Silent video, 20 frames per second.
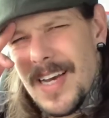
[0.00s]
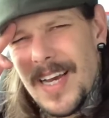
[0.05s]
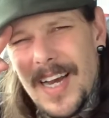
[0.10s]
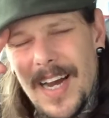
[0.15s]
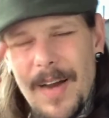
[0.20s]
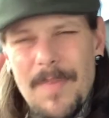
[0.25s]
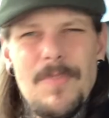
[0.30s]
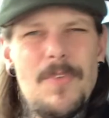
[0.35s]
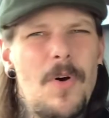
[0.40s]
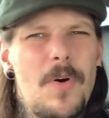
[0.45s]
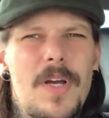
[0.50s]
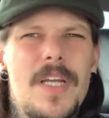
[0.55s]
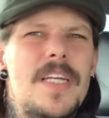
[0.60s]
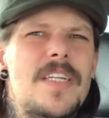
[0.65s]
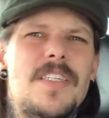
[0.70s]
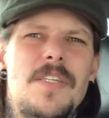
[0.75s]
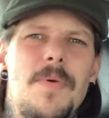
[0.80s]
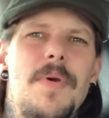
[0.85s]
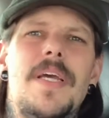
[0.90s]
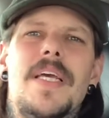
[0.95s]
not going to
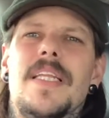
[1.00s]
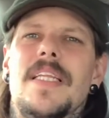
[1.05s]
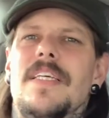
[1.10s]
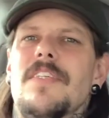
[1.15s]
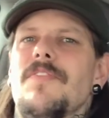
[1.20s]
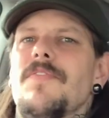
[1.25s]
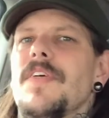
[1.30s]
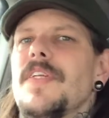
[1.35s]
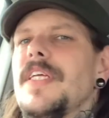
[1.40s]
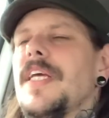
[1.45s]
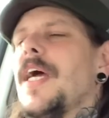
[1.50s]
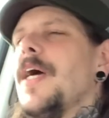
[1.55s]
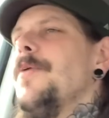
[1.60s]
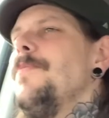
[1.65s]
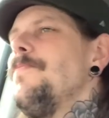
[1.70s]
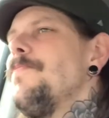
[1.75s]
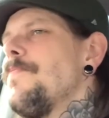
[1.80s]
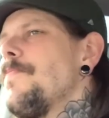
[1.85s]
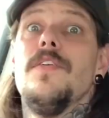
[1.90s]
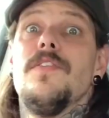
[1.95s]
do it in this video.
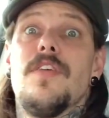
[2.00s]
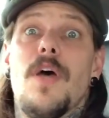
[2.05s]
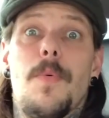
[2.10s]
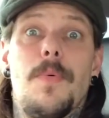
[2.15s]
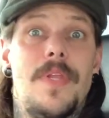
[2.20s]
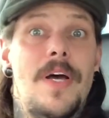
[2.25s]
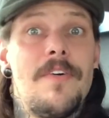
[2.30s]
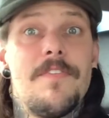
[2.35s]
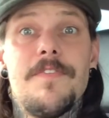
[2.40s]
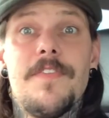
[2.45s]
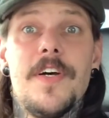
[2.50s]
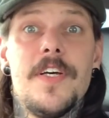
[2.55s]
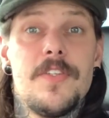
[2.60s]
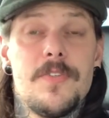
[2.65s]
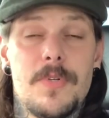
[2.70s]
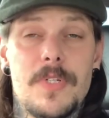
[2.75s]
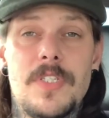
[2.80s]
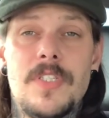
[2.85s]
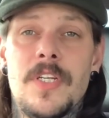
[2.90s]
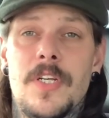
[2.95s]
So without
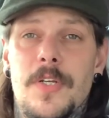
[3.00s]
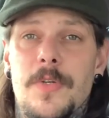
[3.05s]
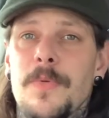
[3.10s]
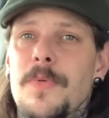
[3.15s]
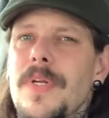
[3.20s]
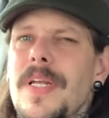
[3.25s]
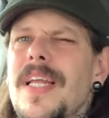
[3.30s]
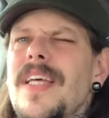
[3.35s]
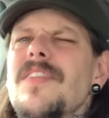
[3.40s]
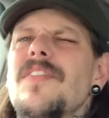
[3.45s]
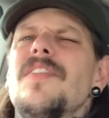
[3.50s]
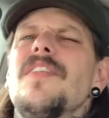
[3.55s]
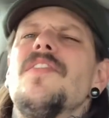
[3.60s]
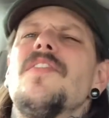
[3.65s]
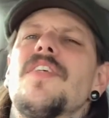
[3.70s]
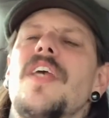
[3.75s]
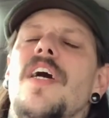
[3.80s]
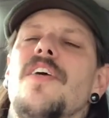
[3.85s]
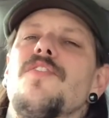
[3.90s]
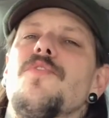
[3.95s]
further ado, let's
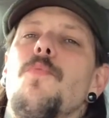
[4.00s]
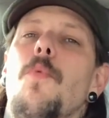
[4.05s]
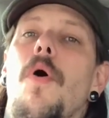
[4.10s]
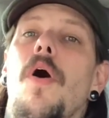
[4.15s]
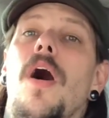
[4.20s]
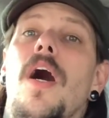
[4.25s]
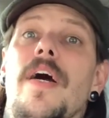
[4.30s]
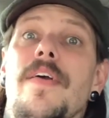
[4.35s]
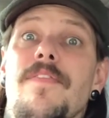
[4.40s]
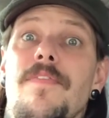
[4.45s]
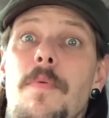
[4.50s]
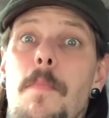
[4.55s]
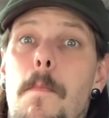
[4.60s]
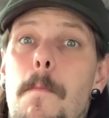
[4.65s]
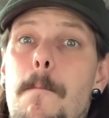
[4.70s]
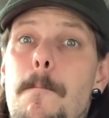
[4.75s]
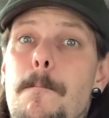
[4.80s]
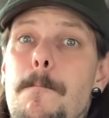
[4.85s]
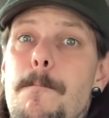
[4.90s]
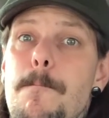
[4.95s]
discuss what I've
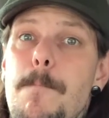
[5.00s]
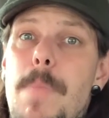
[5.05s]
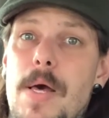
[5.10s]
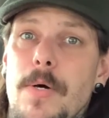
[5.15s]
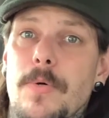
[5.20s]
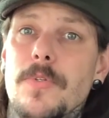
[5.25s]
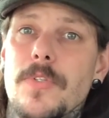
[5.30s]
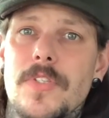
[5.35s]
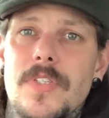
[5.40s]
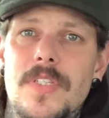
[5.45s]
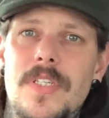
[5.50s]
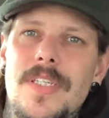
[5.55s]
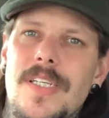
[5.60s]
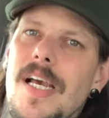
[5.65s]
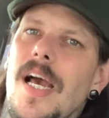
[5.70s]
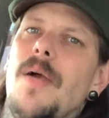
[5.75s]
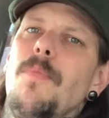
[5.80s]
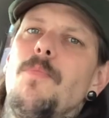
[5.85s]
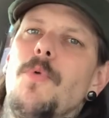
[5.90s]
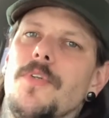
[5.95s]
built
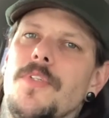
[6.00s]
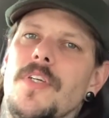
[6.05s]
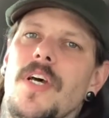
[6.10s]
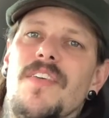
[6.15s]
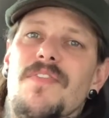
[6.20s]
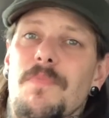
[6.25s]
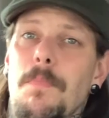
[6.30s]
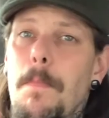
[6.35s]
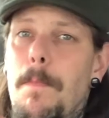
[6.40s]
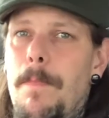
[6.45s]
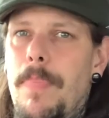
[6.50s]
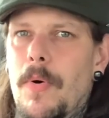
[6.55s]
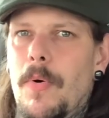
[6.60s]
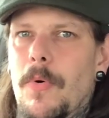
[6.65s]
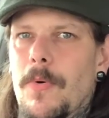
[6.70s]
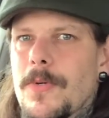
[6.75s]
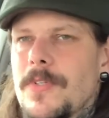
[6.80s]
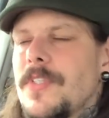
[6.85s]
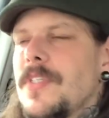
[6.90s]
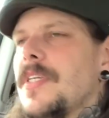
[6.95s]
and what I
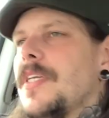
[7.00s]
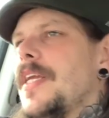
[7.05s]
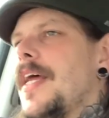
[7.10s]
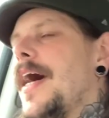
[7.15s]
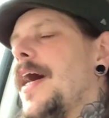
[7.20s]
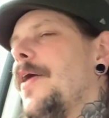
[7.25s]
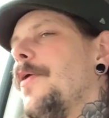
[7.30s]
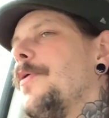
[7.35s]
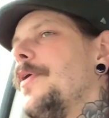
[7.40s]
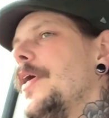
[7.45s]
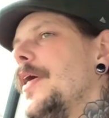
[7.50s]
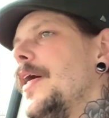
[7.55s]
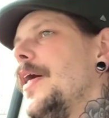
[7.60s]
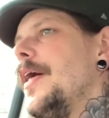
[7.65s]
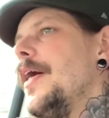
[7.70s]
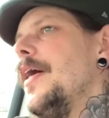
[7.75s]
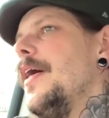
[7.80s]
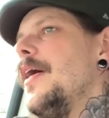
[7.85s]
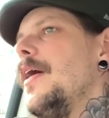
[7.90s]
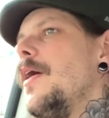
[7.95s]
bought. Now,
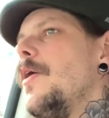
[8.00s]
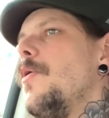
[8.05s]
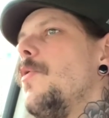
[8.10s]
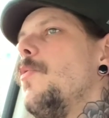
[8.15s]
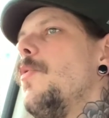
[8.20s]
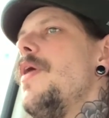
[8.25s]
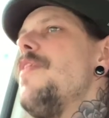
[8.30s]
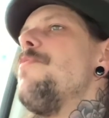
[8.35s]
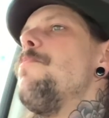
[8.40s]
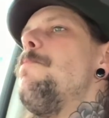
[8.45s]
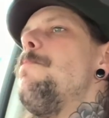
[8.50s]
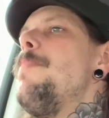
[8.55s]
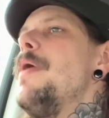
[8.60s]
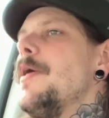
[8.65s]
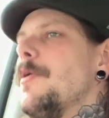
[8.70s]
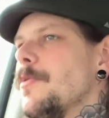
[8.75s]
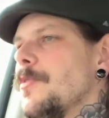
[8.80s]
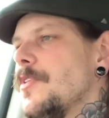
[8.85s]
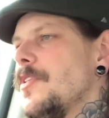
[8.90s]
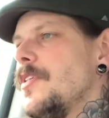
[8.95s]
with
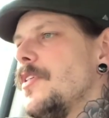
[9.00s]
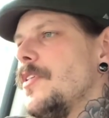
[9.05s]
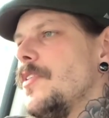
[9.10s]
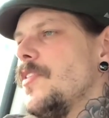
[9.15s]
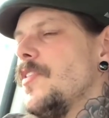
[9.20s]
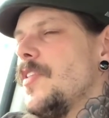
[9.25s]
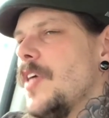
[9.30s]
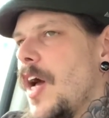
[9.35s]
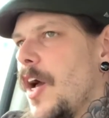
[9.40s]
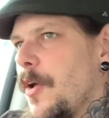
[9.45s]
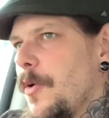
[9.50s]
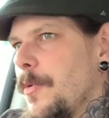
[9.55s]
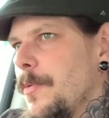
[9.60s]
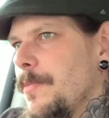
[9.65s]
built, so